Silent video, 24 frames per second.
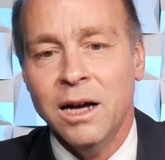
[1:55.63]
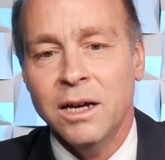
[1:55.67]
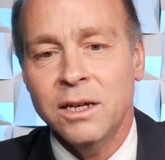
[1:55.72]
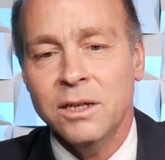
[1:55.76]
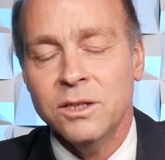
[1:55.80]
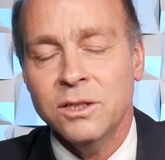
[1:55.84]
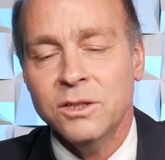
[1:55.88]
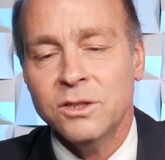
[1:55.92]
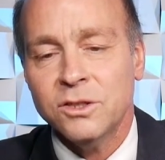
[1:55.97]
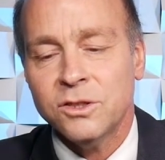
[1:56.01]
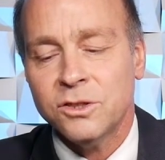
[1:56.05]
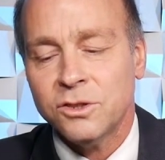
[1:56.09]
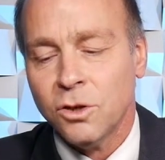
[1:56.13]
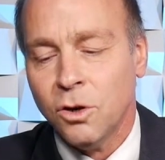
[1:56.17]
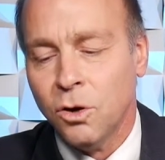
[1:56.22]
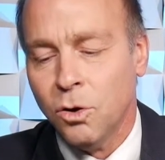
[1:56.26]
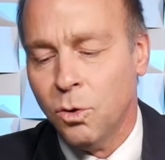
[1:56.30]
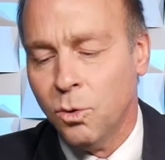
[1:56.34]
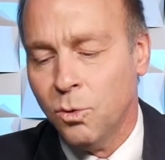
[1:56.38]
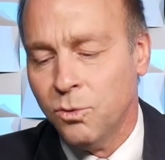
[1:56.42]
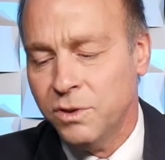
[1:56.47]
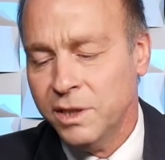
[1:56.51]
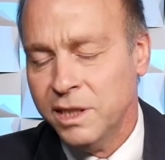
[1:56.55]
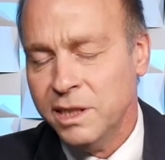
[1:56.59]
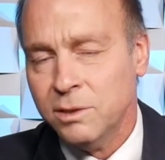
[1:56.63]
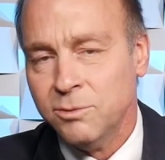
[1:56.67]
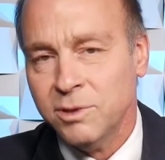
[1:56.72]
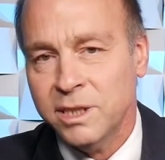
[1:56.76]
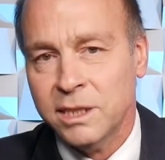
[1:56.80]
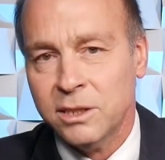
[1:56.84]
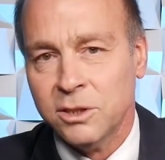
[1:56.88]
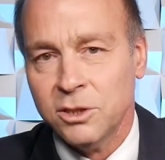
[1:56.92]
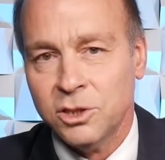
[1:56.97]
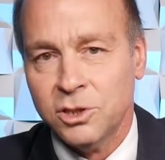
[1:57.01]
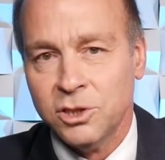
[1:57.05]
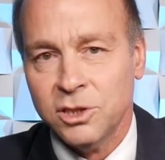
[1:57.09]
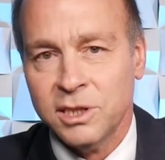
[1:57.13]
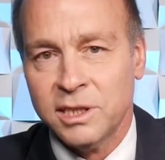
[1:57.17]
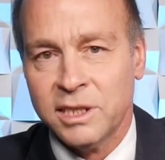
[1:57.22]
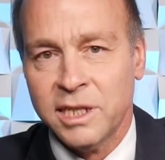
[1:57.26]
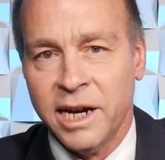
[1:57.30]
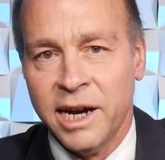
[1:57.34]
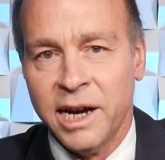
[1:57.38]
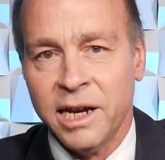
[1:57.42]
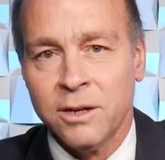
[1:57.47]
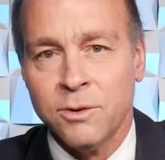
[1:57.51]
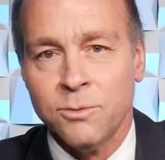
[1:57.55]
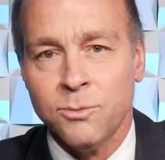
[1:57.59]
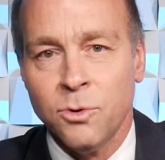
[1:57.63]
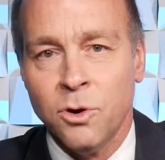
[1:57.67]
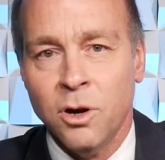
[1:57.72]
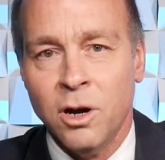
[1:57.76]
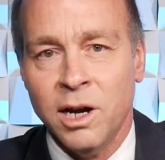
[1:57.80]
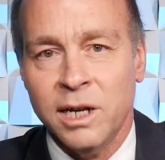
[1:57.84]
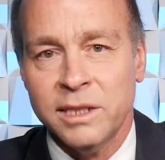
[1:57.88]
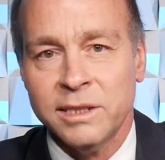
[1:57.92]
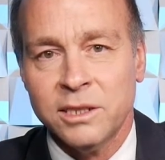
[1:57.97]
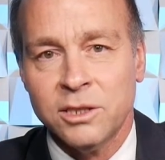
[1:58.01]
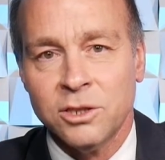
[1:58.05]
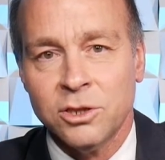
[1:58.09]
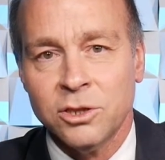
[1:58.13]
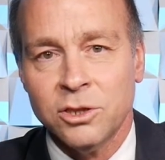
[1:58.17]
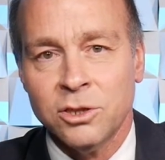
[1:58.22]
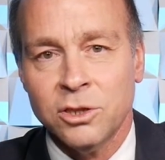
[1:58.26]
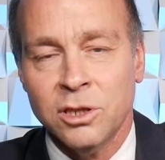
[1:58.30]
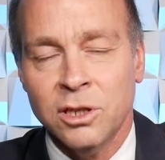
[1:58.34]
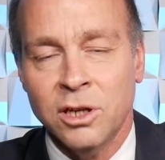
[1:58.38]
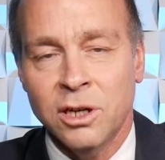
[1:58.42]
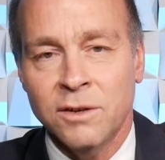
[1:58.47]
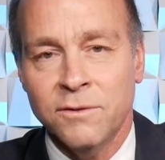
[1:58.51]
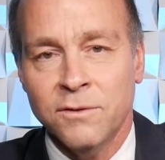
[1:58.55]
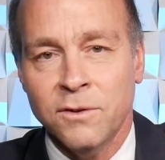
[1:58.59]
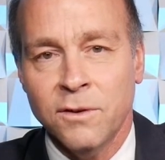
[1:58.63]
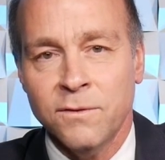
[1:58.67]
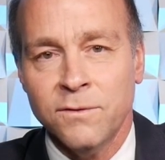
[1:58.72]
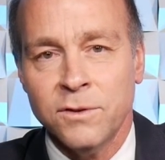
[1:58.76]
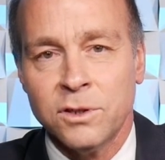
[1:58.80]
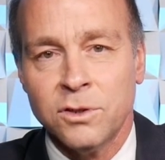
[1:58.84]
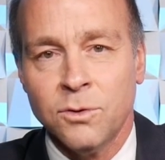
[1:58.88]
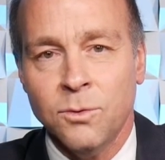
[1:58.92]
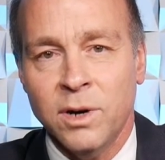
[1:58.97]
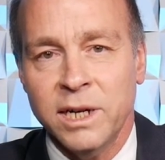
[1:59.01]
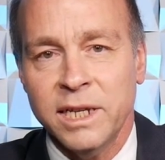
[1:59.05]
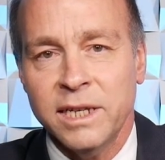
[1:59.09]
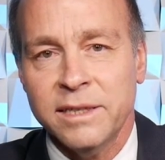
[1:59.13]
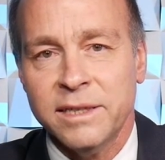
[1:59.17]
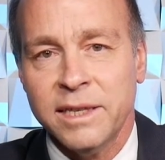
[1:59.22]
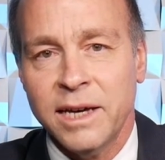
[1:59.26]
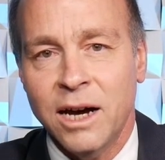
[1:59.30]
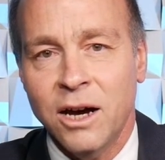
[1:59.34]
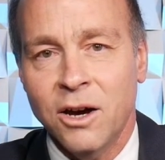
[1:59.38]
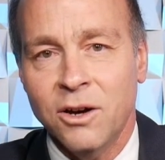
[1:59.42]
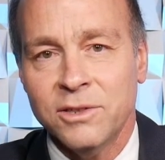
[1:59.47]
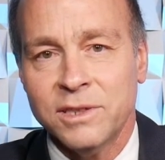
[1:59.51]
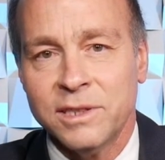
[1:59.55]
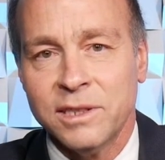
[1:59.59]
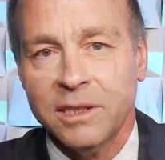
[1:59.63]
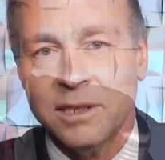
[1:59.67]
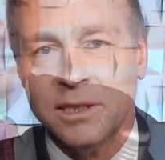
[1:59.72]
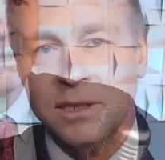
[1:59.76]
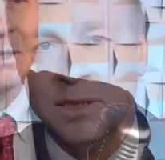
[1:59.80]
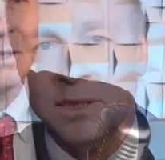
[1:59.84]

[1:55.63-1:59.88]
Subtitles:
So these researchers got a roster of over 20,000